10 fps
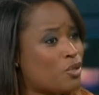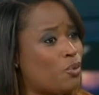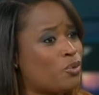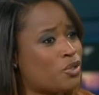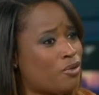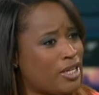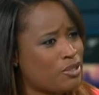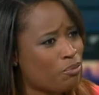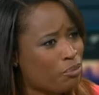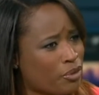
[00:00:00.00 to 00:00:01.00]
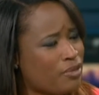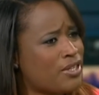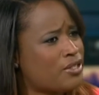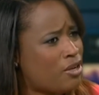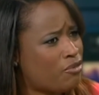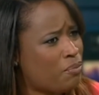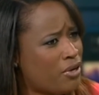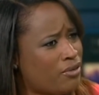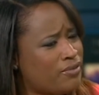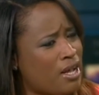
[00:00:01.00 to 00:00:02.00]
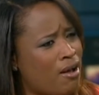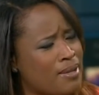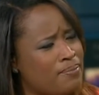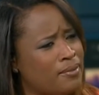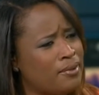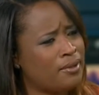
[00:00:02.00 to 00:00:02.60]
towards trying to improve this over a period of time?